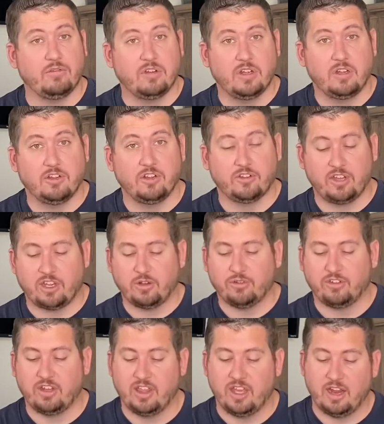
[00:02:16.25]
just like you'll see
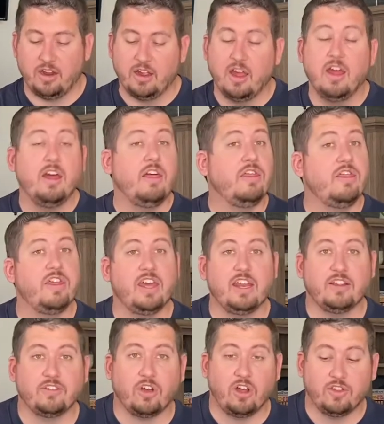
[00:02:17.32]
there, then it's
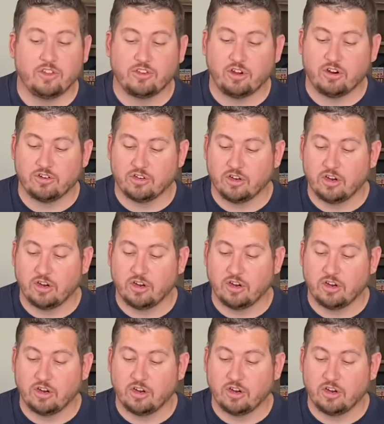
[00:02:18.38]
on the charger